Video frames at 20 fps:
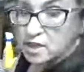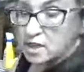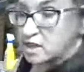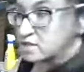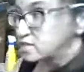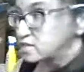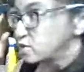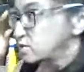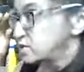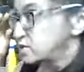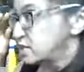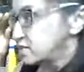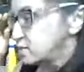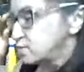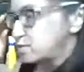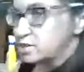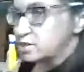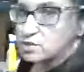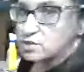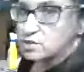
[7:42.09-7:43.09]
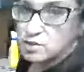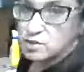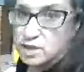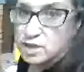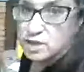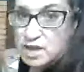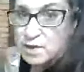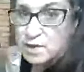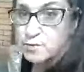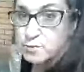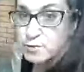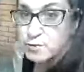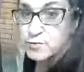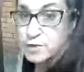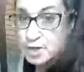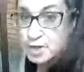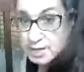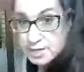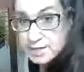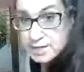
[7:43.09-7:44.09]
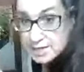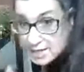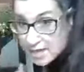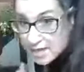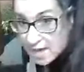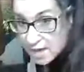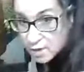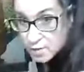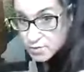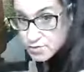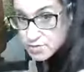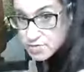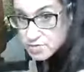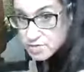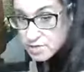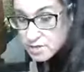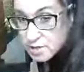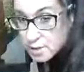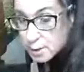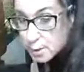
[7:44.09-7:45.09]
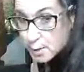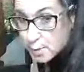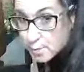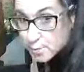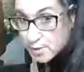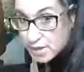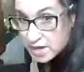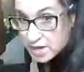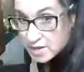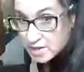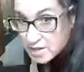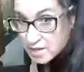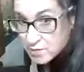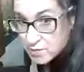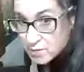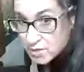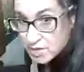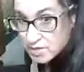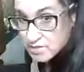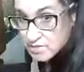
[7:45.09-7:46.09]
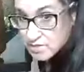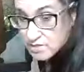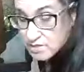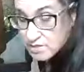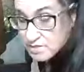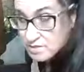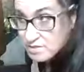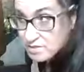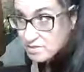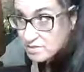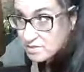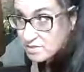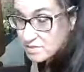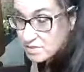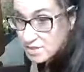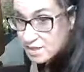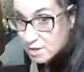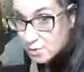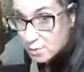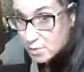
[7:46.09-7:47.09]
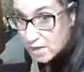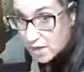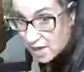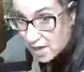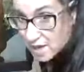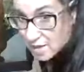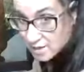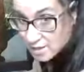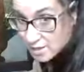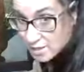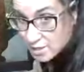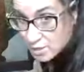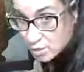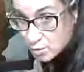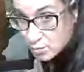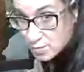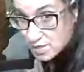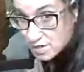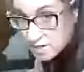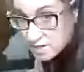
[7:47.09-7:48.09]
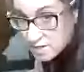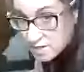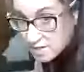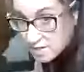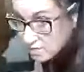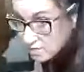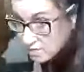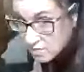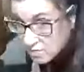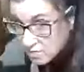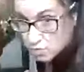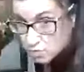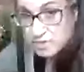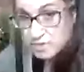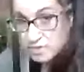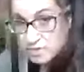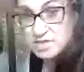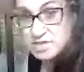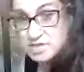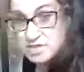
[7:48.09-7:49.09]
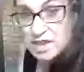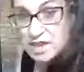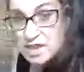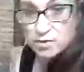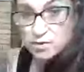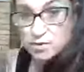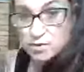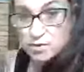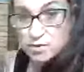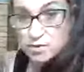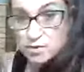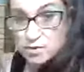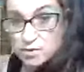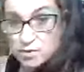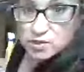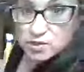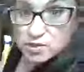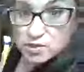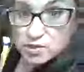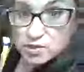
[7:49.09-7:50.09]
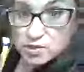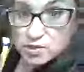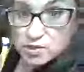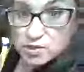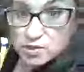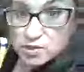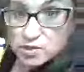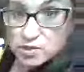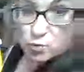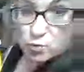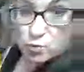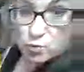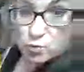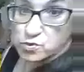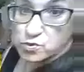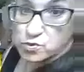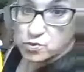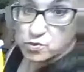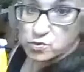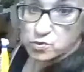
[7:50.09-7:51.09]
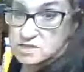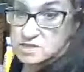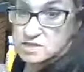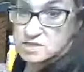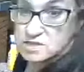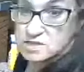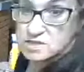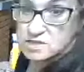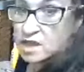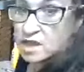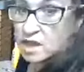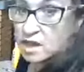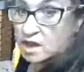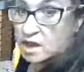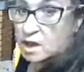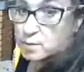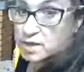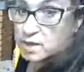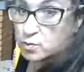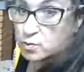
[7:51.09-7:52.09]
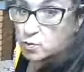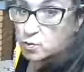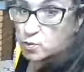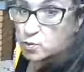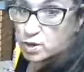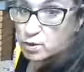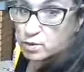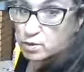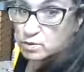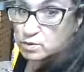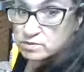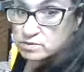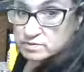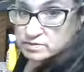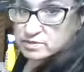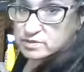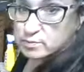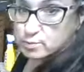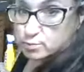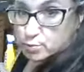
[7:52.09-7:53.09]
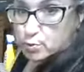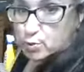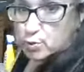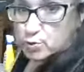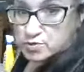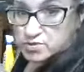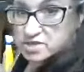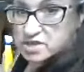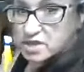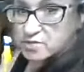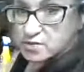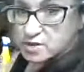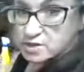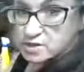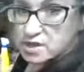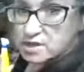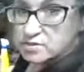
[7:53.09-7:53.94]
So it doesn't mean you could come from a very clean house, but if it, you know, any humidity during the day or throughout the seasons, it will pull stuff and